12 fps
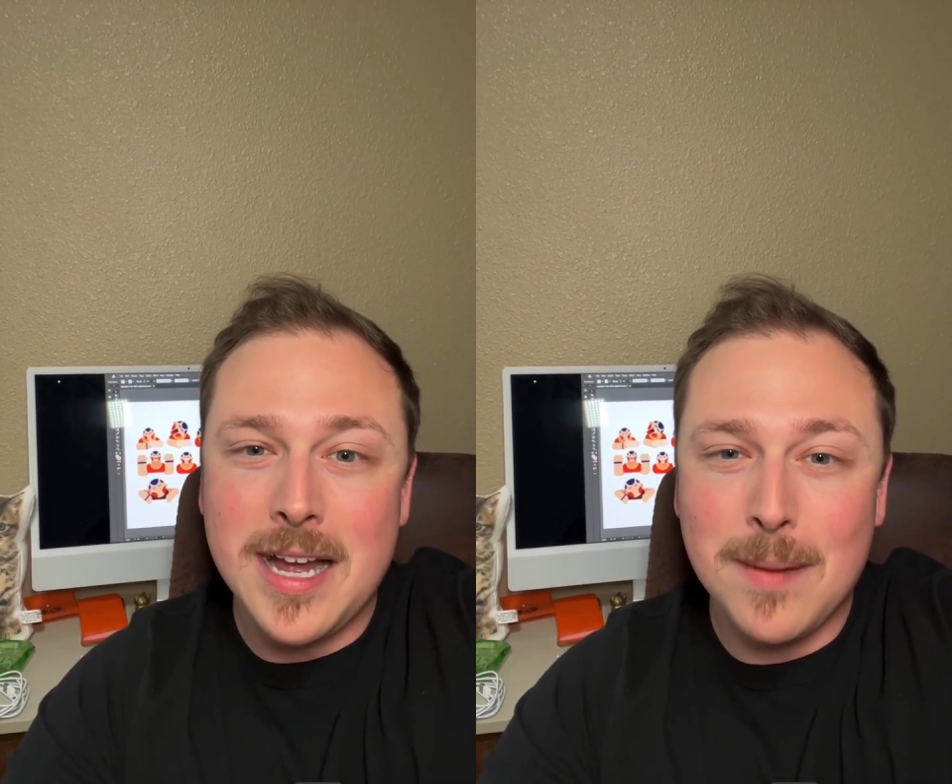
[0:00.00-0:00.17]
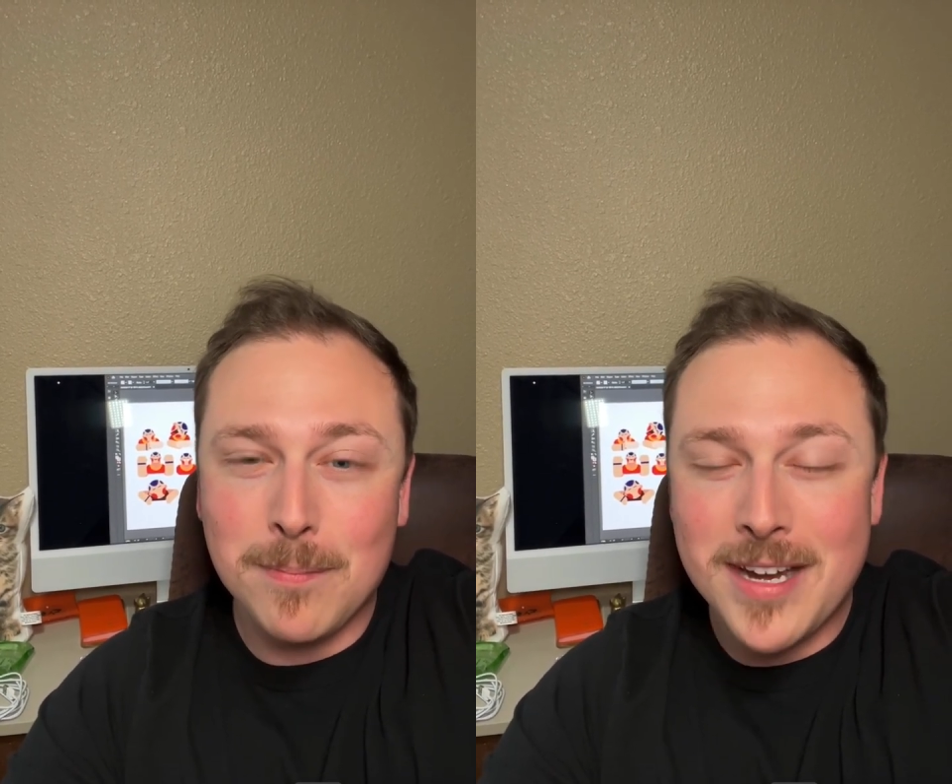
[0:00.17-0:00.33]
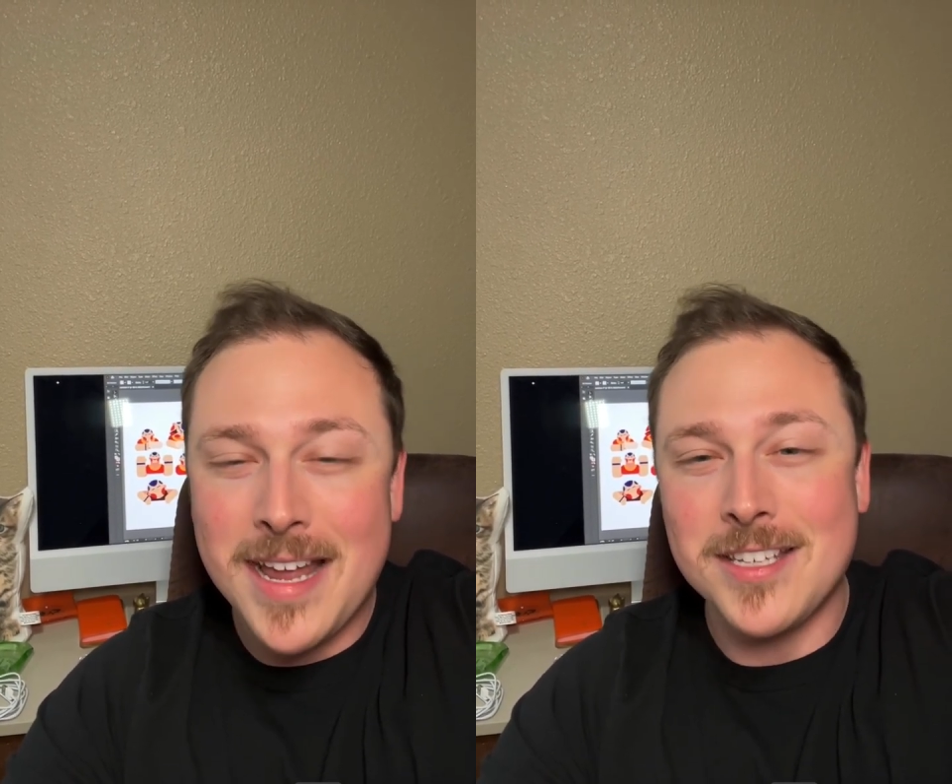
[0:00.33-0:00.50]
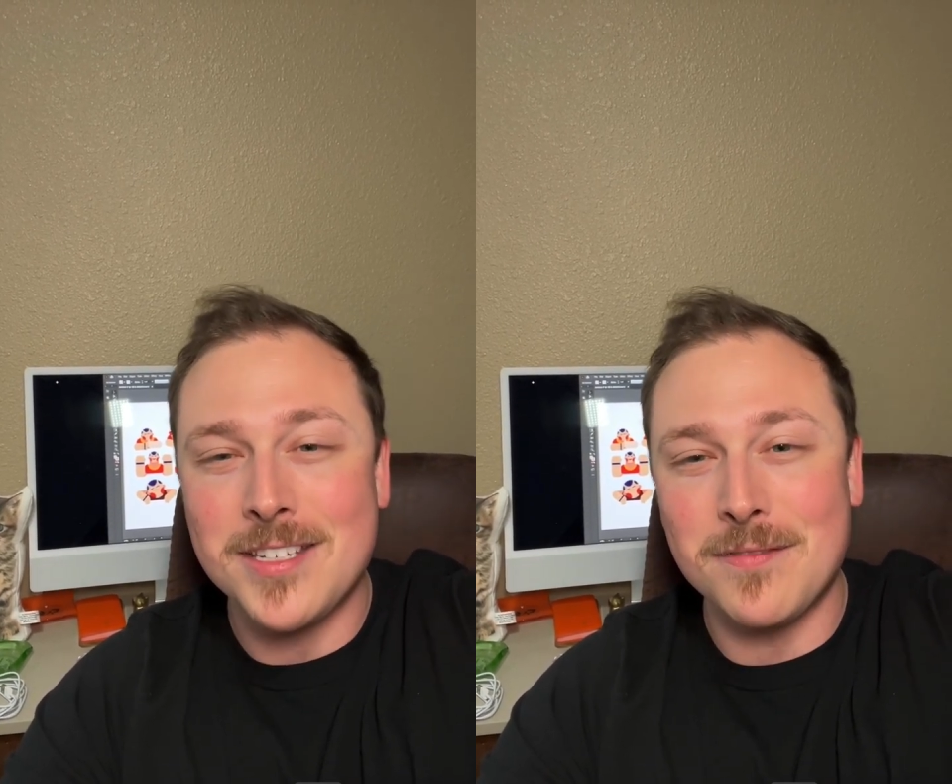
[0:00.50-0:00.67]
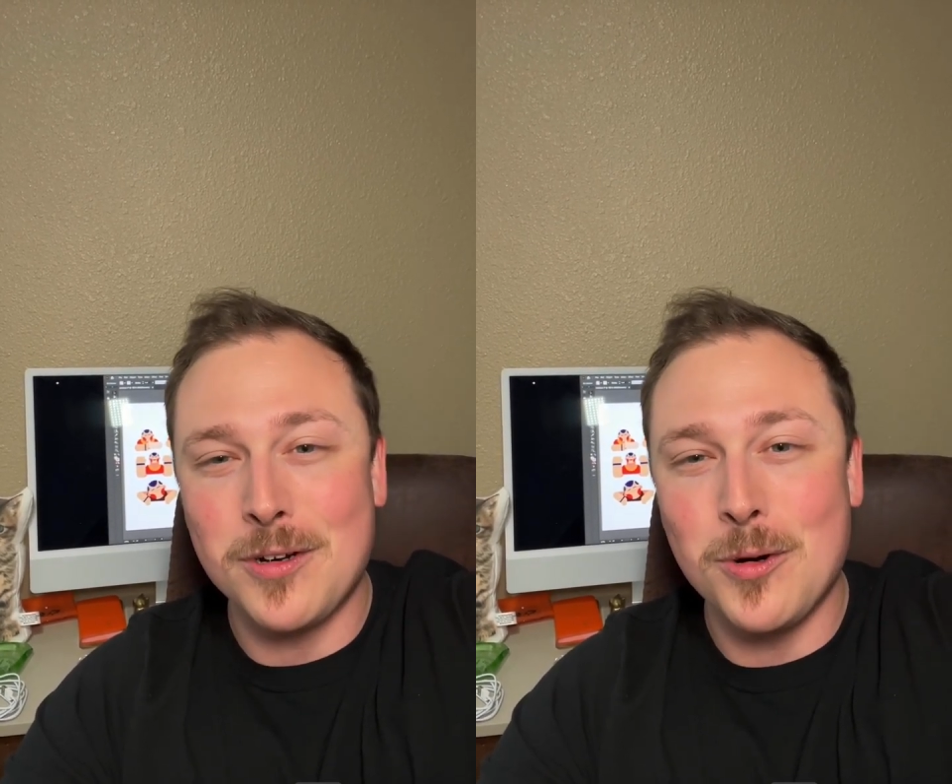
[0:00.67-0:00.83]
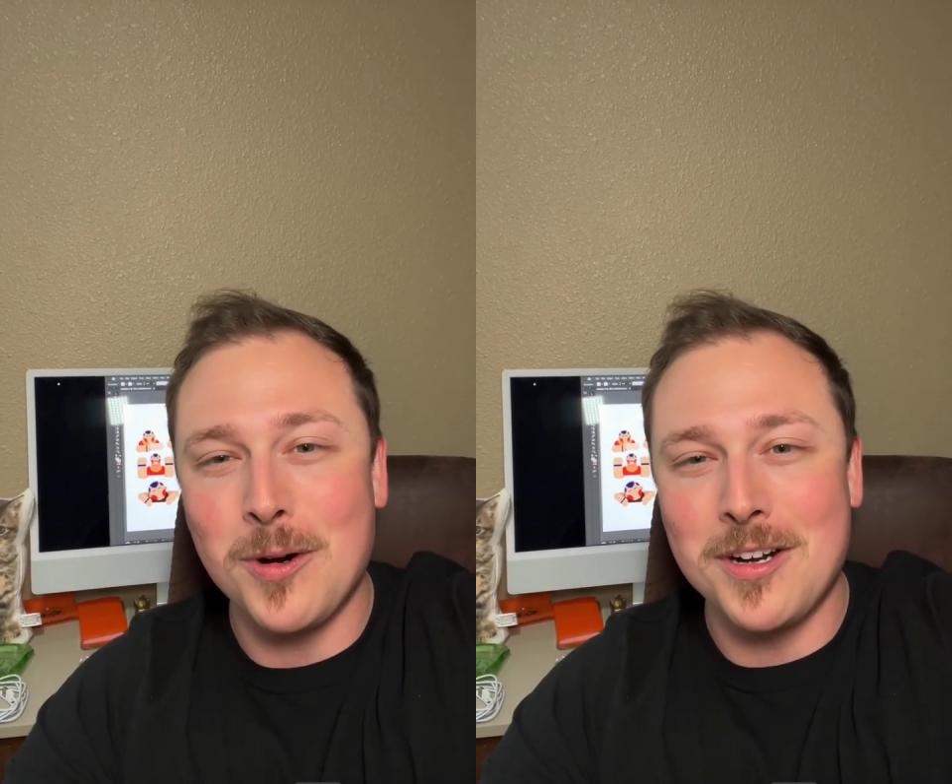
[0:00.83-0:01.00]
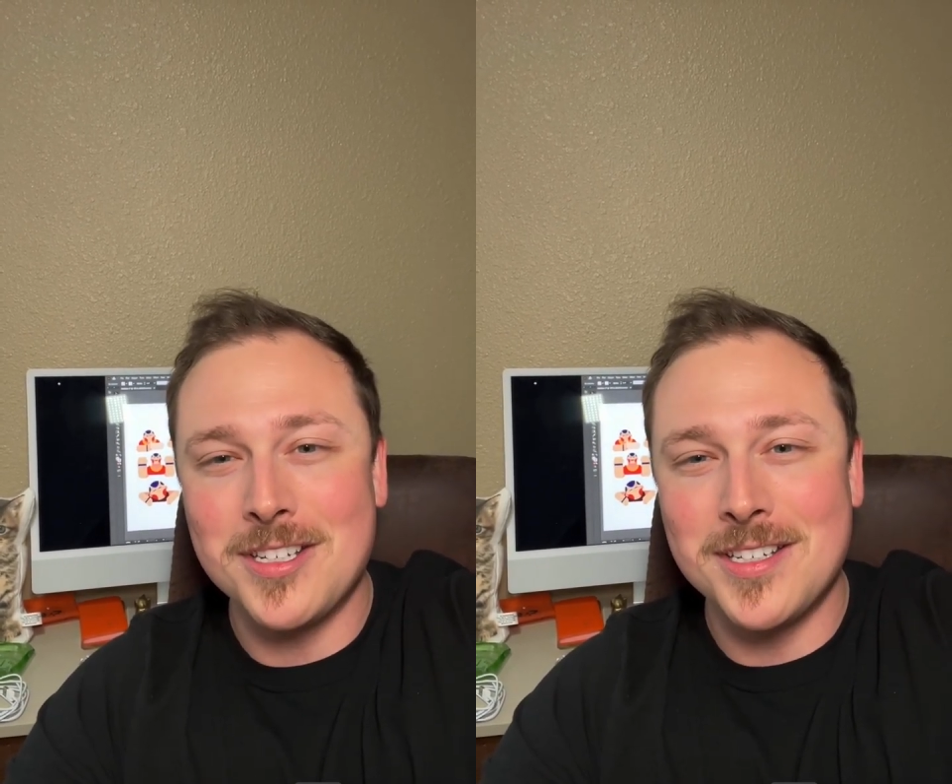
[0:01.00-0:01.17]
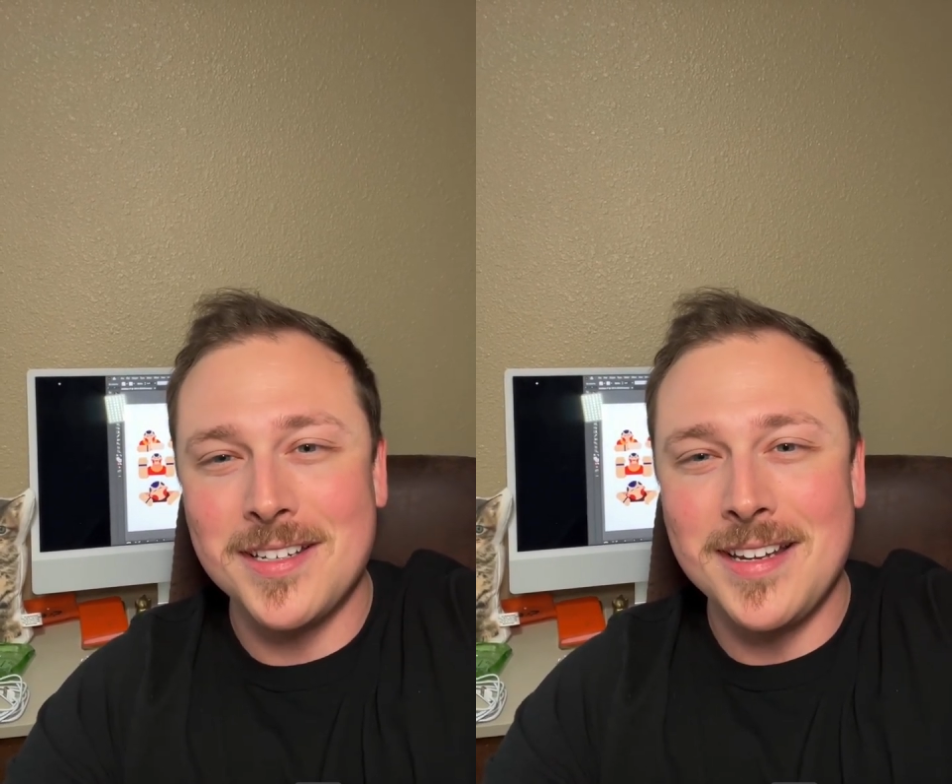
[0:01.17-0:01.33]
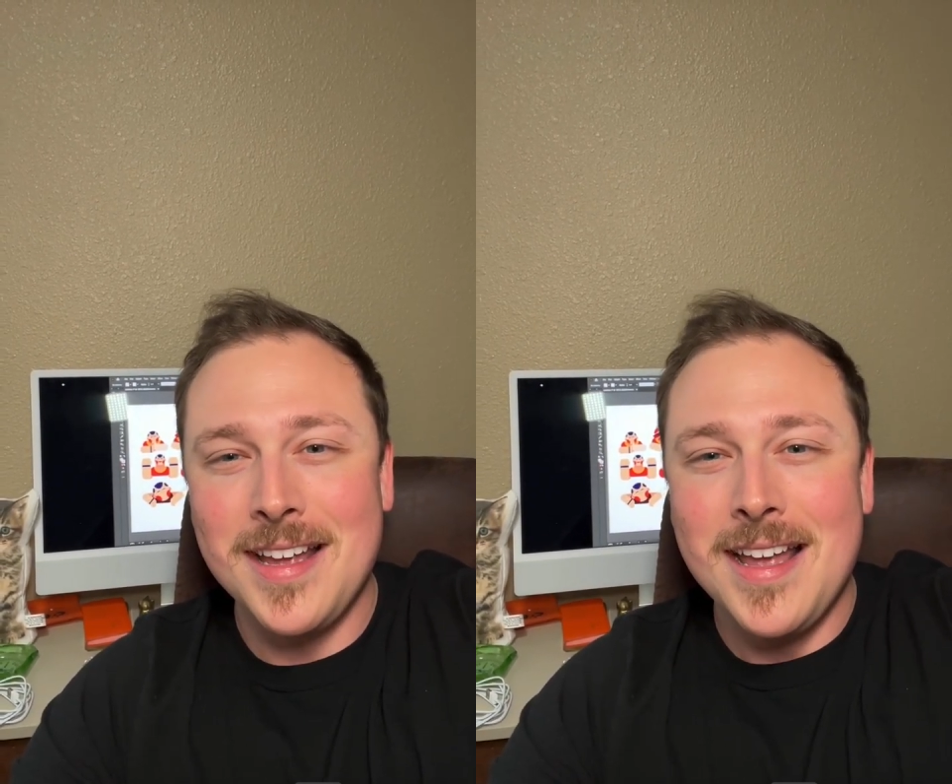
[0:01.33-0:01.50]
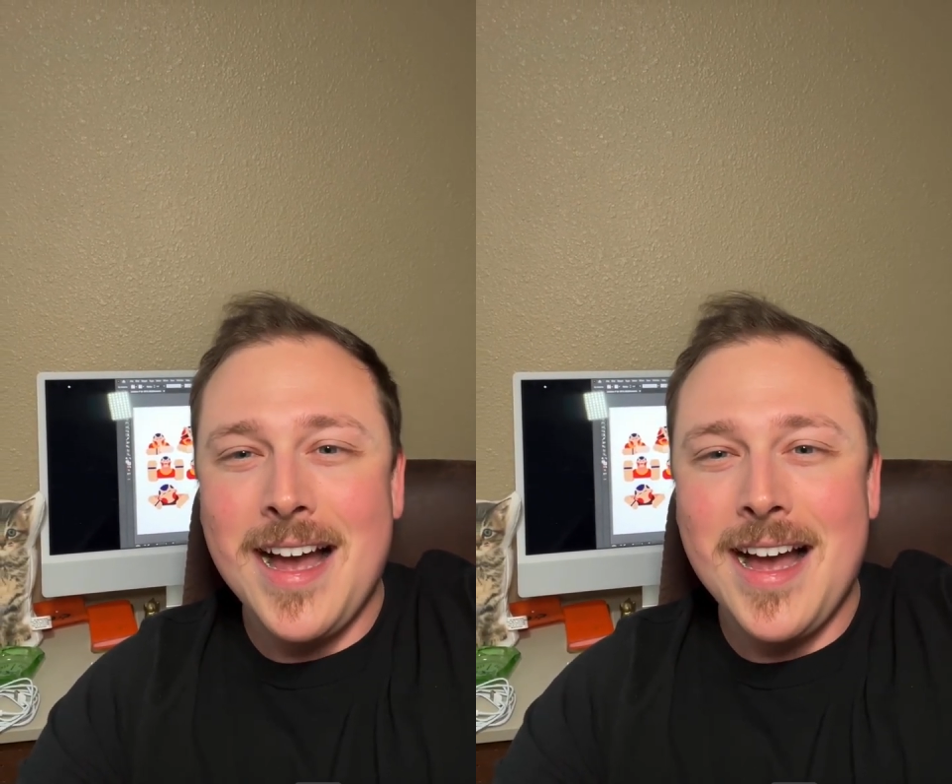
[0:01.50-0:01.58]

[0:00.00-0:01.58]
comprehensive course.